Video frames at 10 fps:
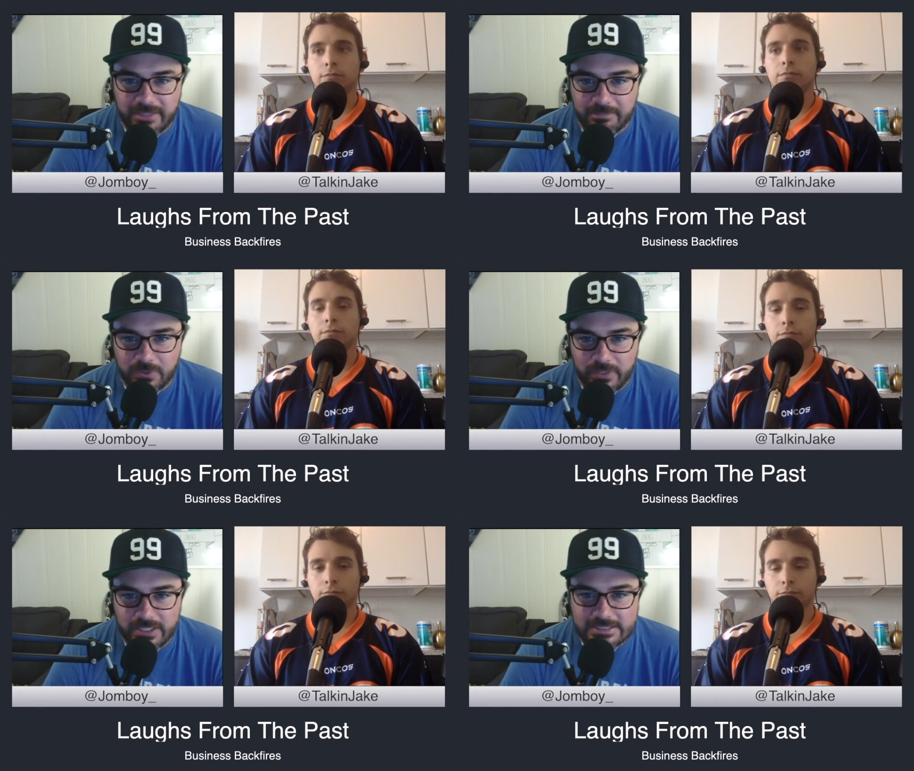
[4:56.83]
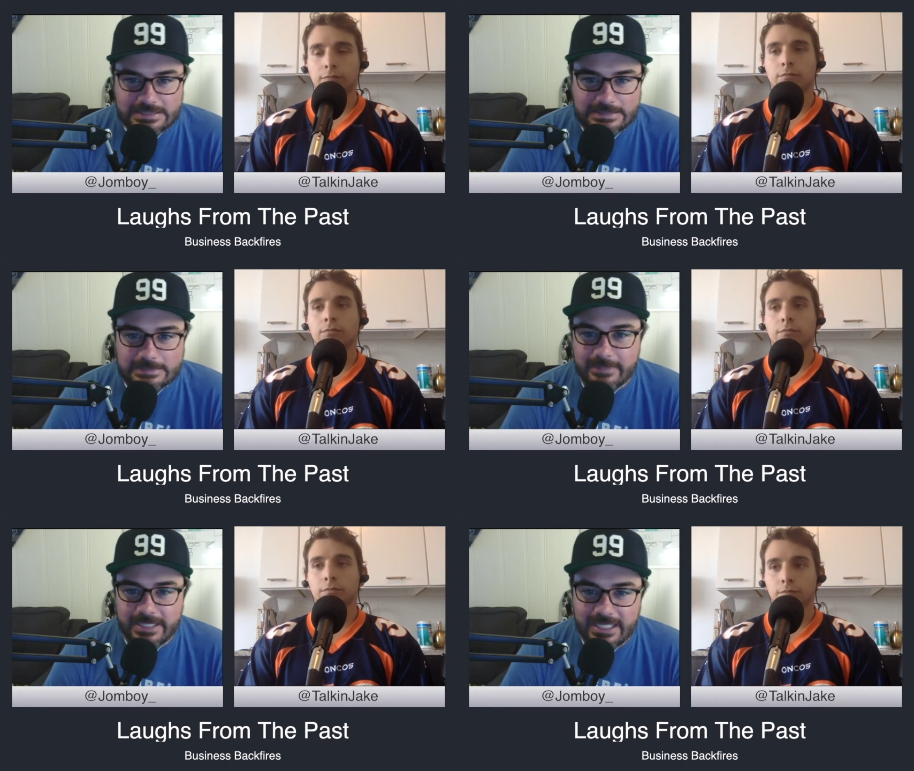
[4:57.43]
Speaker 1: the employees. Like,
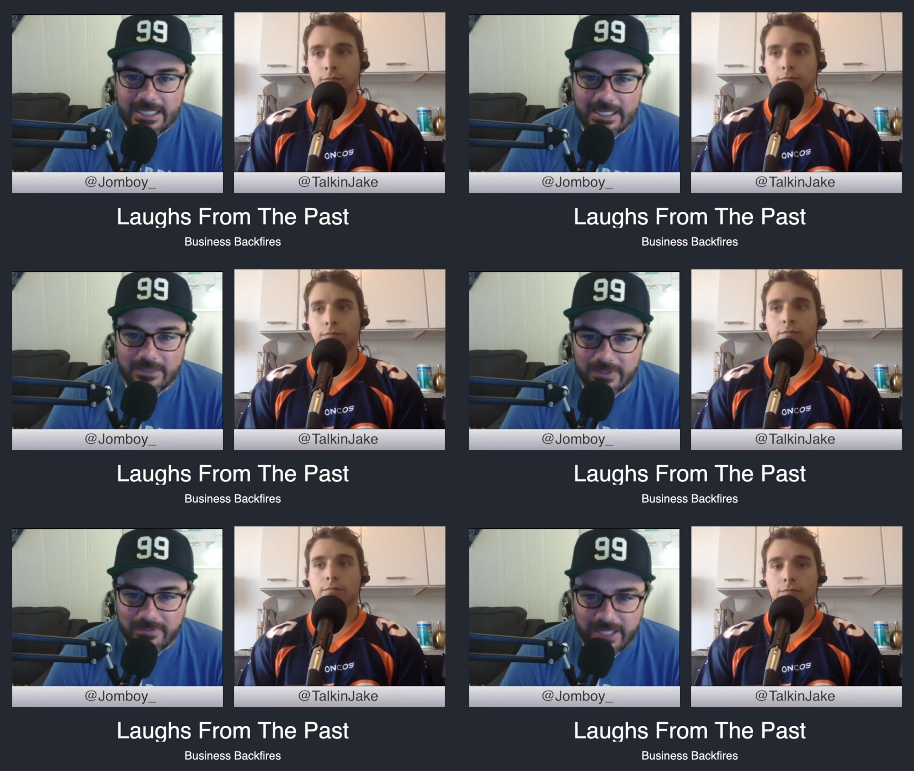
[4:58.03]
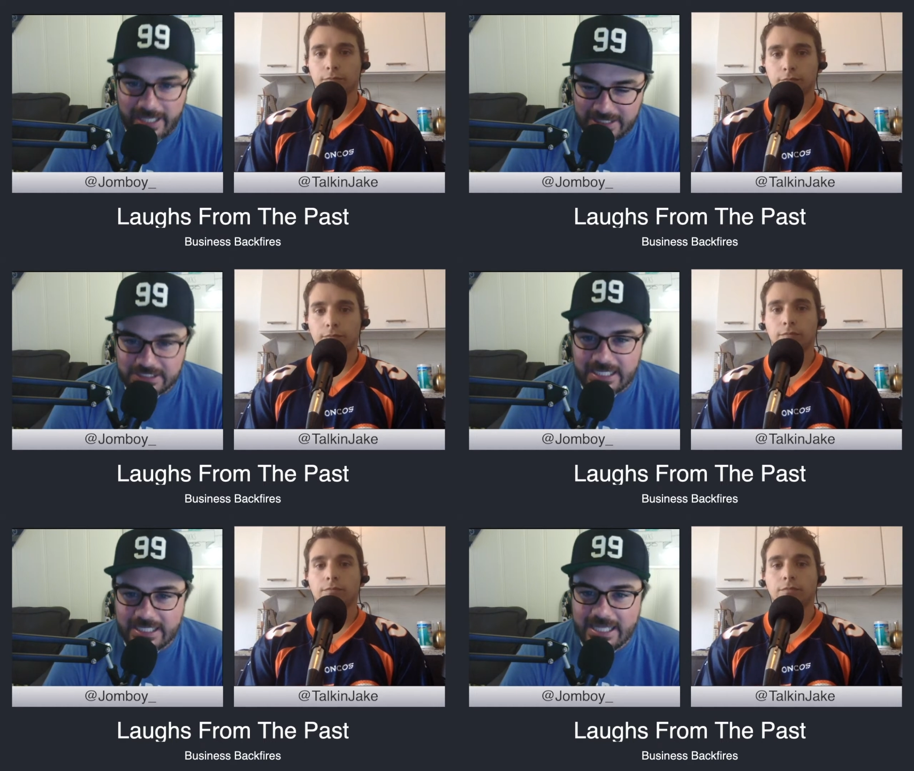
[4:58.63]
oh my God, I wouldn't want to
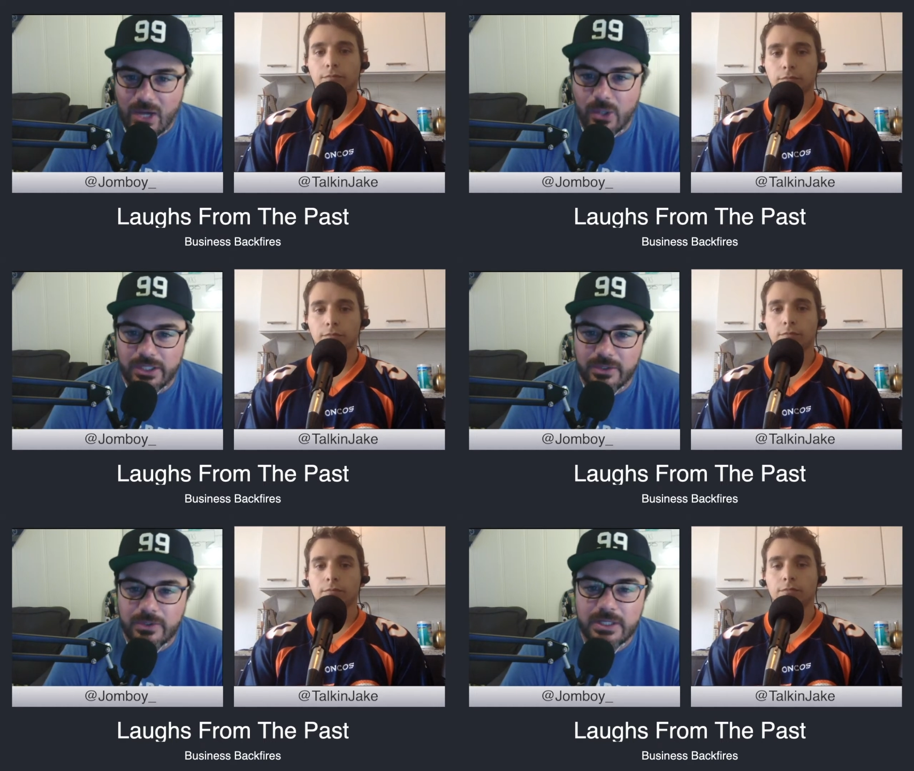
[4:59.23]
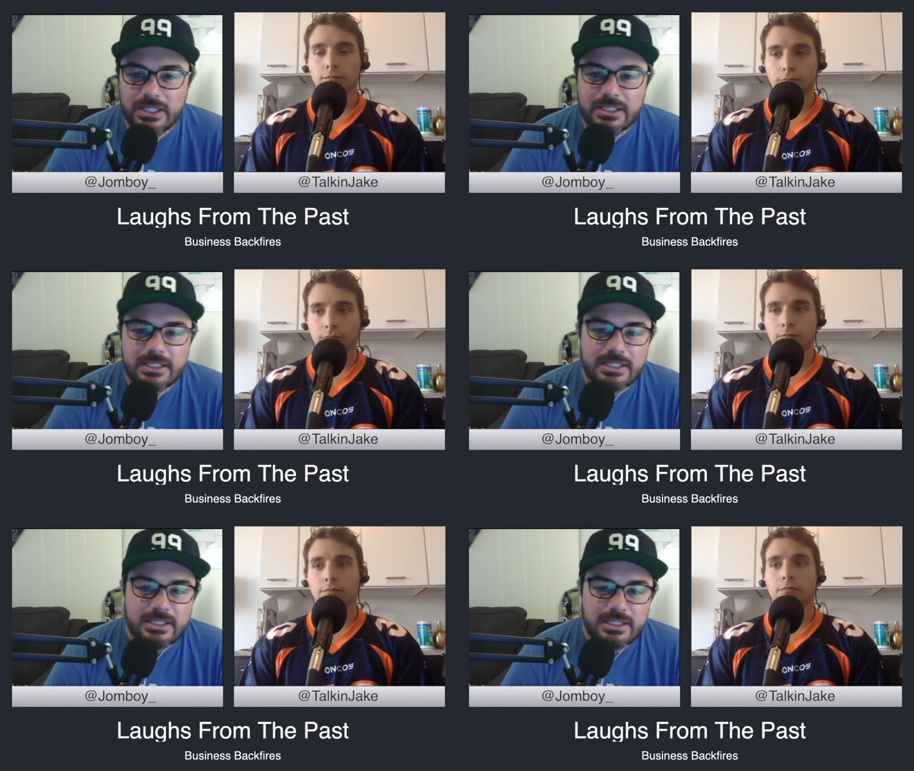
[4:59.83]
actually hang out with you.
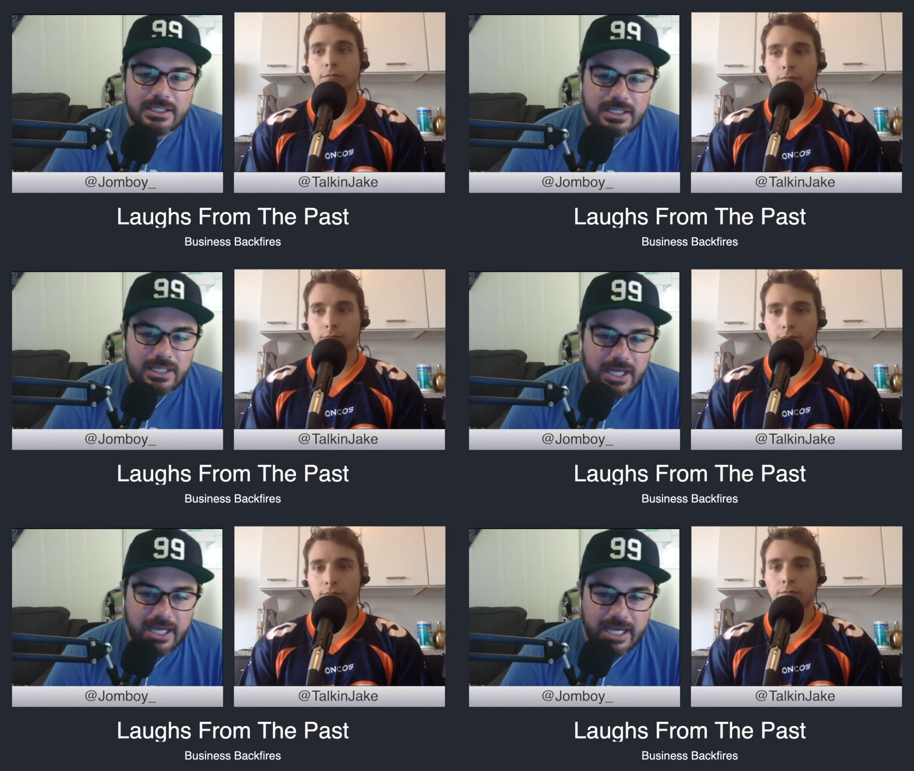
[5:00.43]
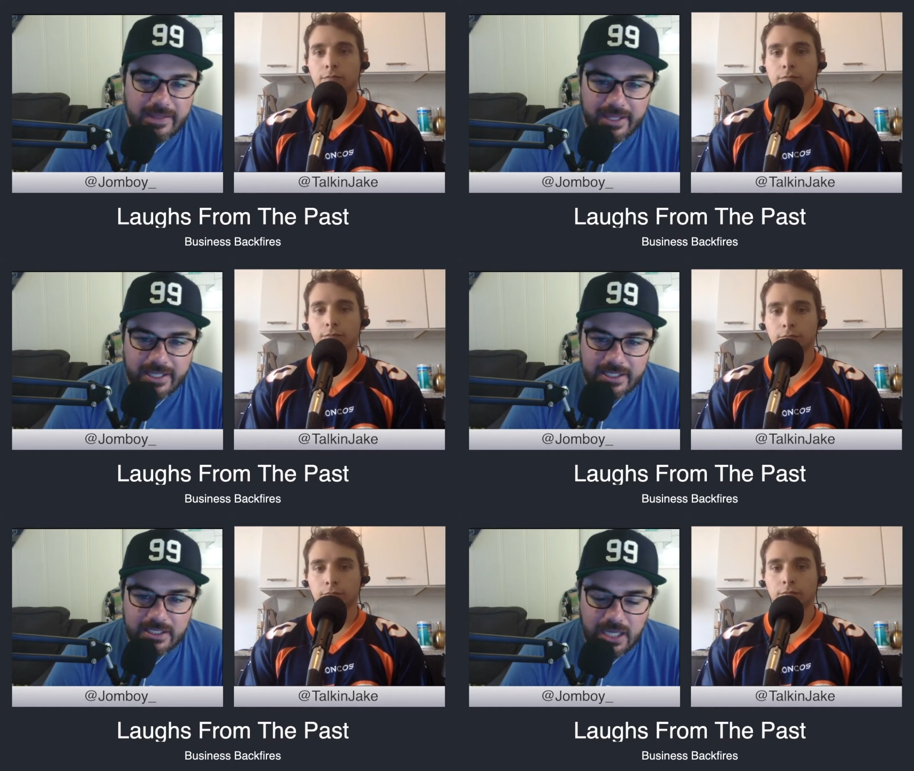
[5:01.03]
Uh, and
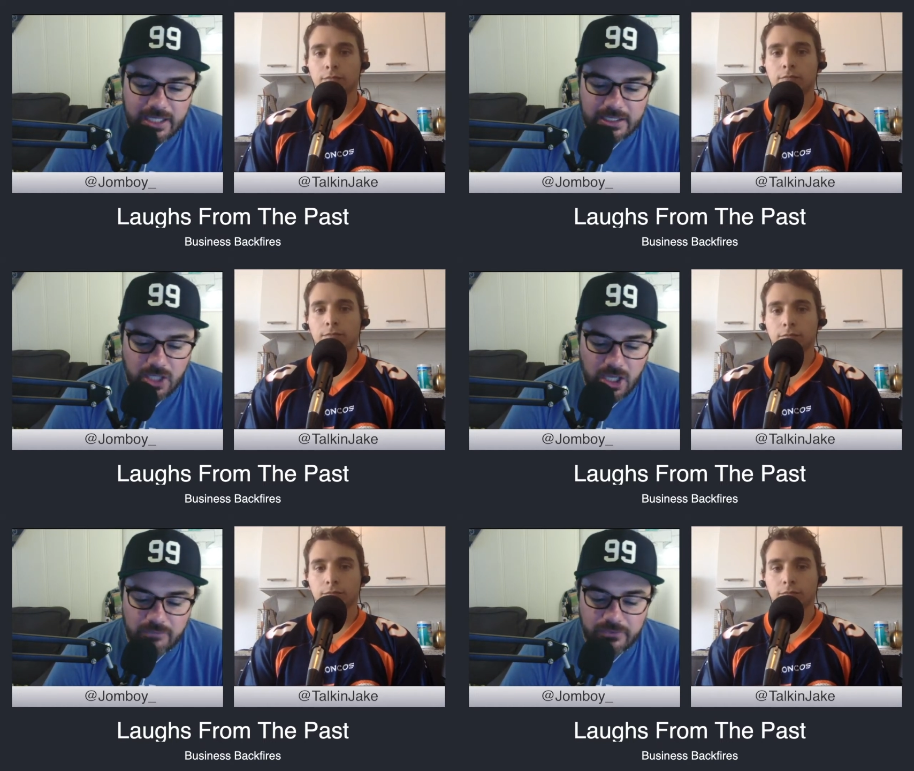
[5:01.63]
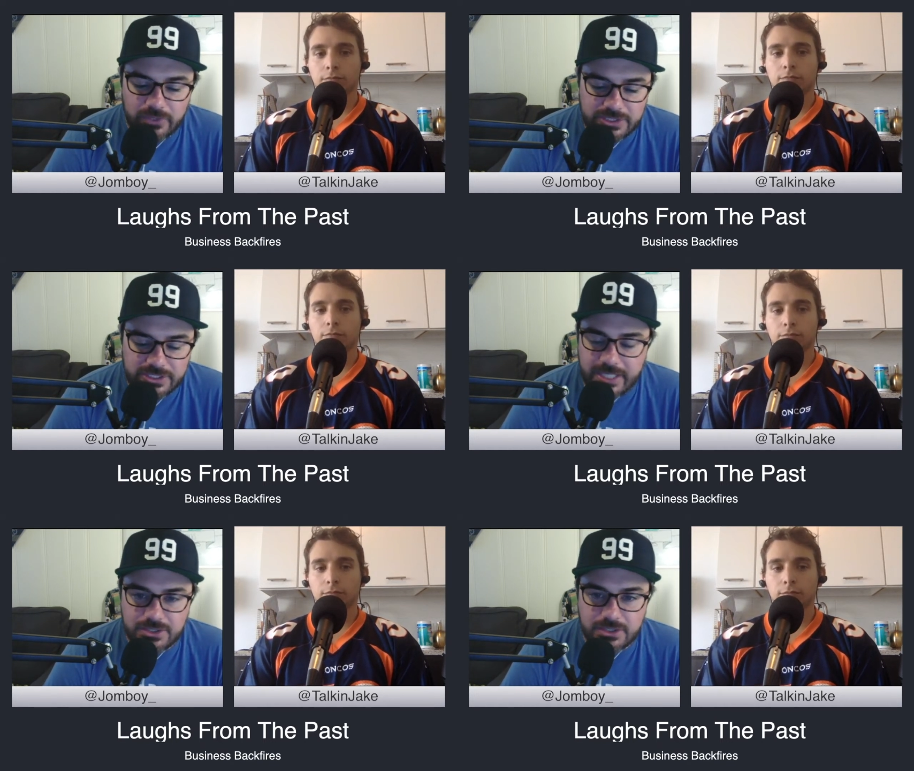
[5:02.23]
then I loved the
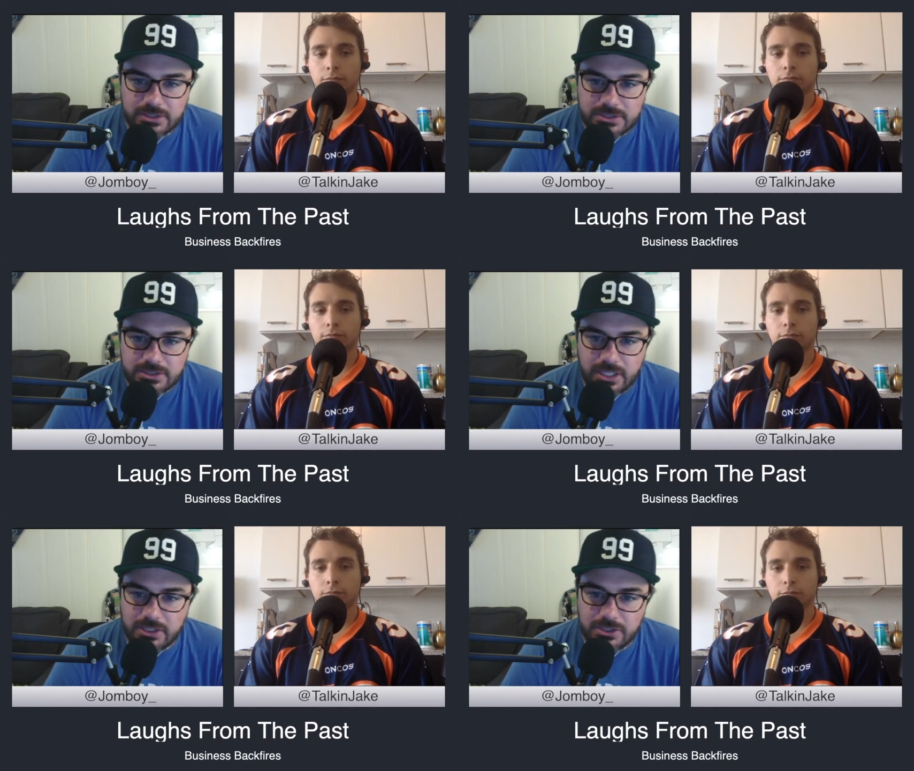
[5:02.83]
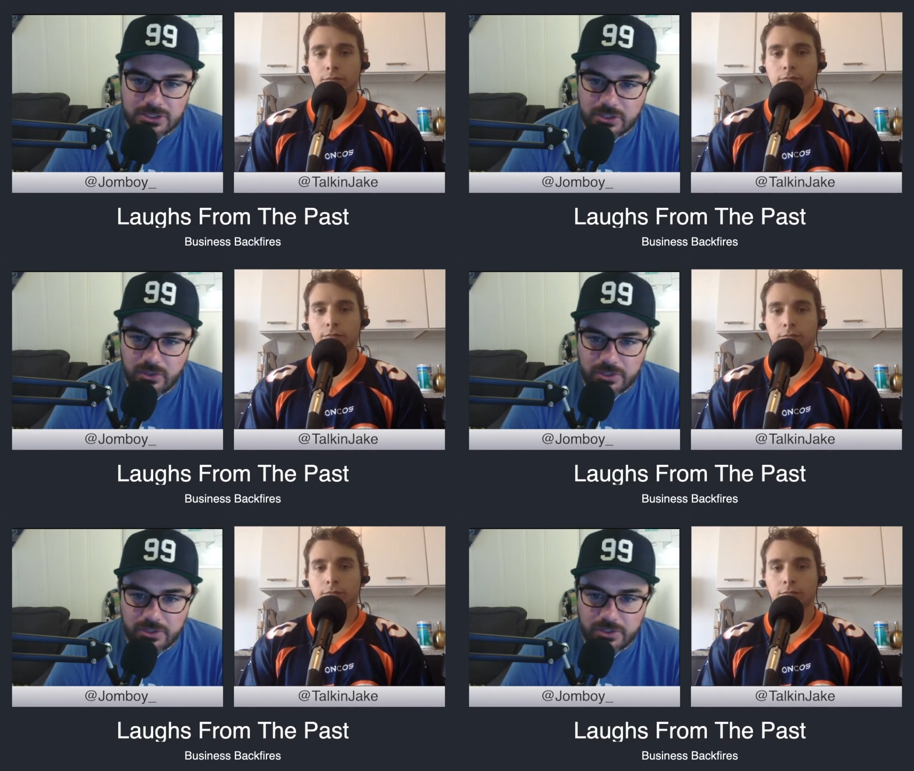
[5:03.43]
sections. Like, you just go